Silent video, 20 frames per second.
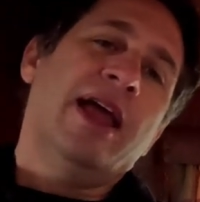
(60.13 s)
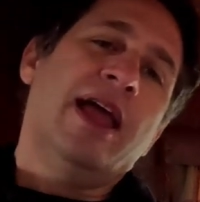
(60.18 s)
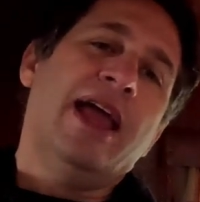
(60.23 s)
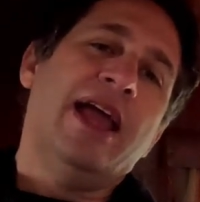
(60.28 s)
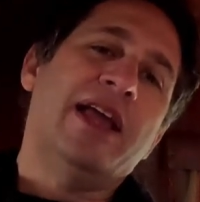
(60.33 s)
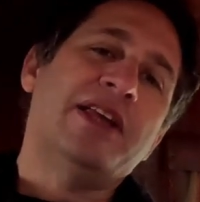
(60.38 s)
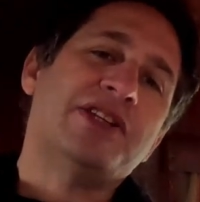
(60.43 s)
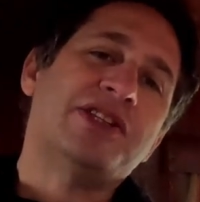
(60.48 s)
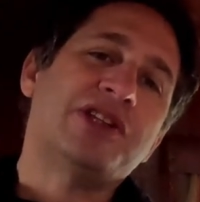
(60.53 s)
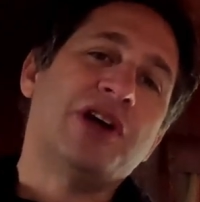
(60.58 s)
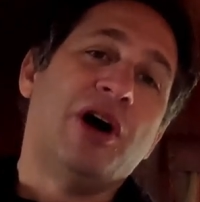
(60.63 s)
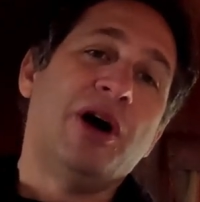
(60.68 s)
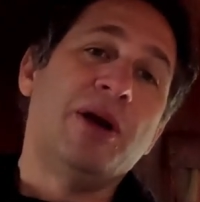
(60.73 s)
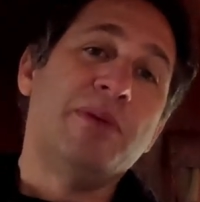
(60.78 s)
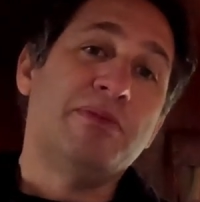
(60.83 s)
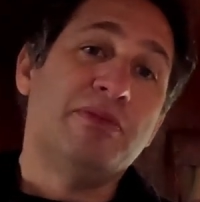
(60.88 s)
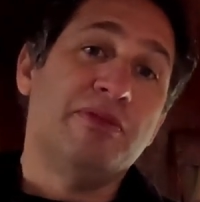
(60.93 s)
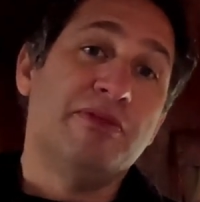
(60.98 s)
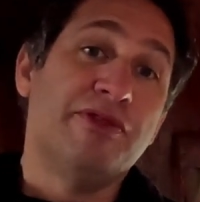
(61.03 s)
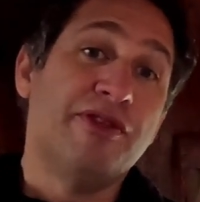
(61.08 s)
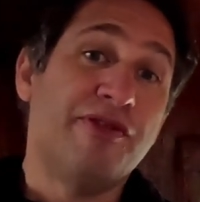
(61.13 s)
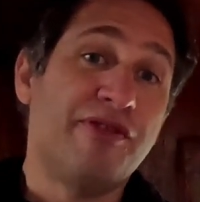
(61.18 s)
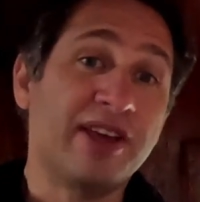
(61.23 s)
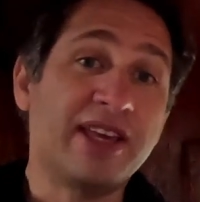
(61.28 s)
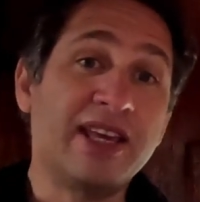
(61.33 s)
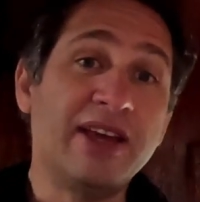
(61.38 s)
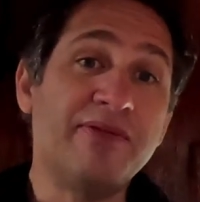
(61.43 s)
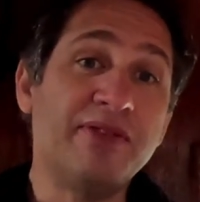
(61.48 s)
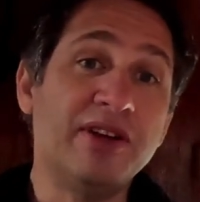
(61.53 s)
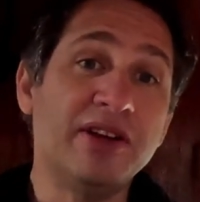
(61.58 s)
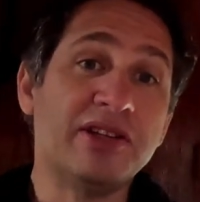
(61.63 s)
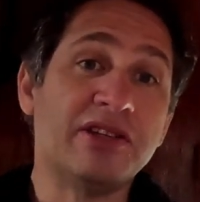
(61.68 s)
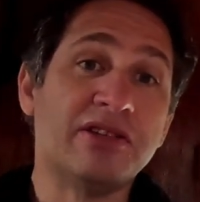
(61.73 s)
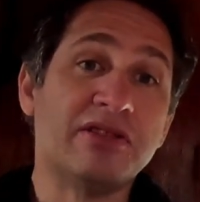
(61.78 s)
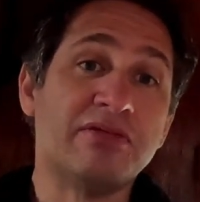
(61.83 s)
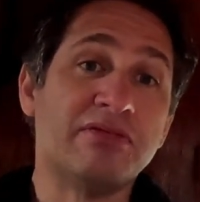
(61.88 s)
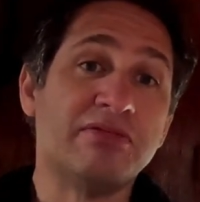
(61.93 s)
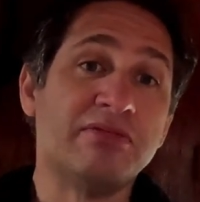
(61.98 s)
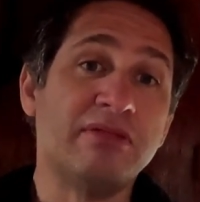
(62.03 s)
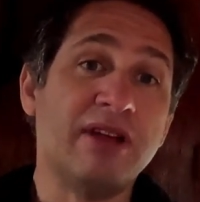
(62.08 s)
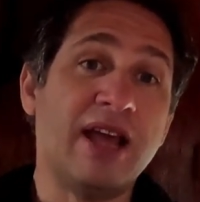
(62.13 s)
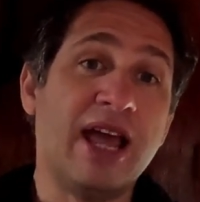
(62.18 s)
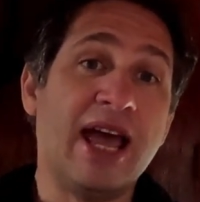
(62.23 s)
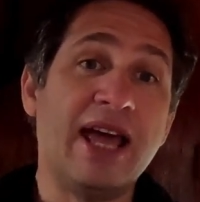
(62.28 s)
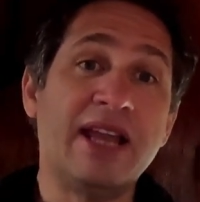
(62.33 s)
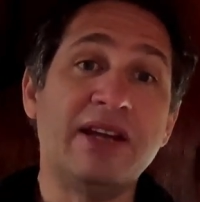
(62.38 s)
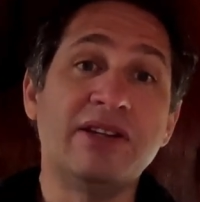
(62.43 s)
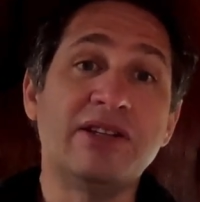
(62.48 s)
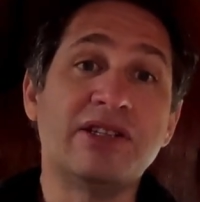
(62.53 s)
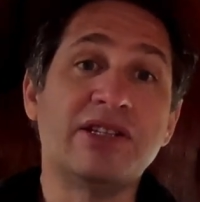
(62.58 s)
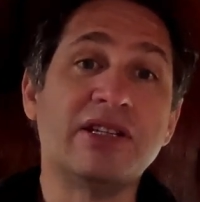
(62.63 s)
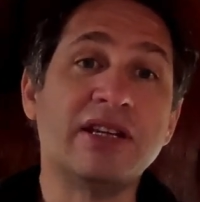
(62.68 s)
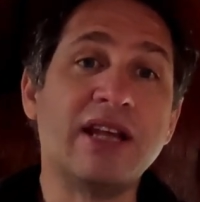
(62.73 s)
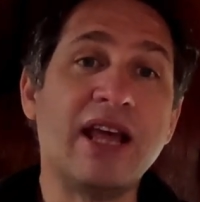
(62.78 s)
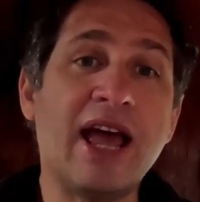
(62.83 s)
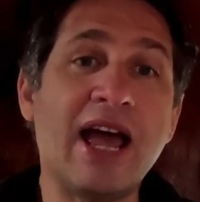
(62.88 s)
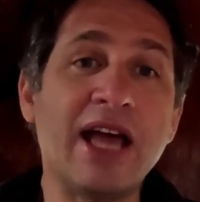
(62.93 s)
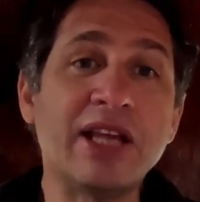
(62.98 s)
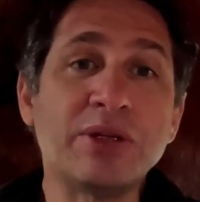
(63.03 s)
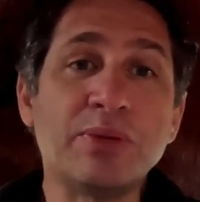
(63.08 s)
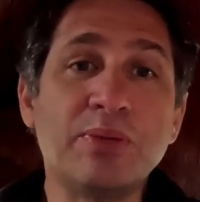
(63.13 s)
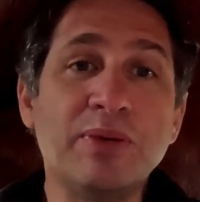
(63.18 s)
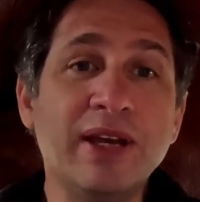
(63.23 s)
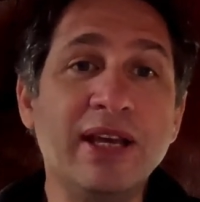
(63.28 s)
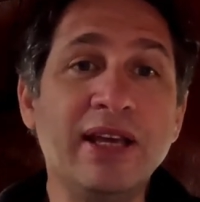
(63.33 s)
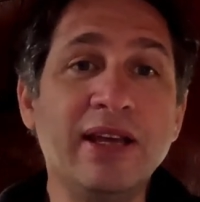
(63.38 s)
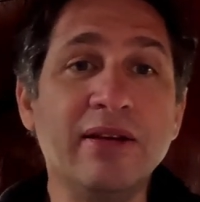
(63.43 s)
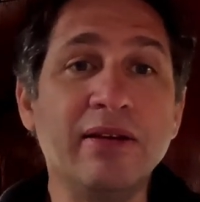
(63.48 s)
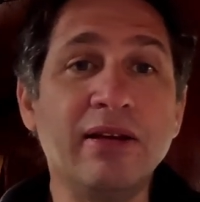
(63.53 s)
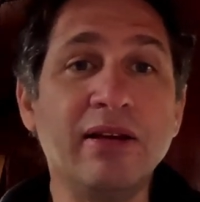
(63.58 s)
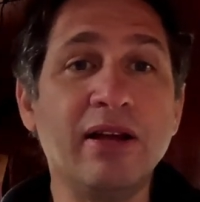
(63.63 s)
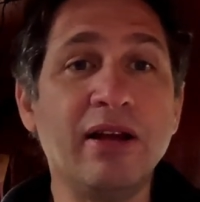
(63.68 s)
it's time for forgiveness and as we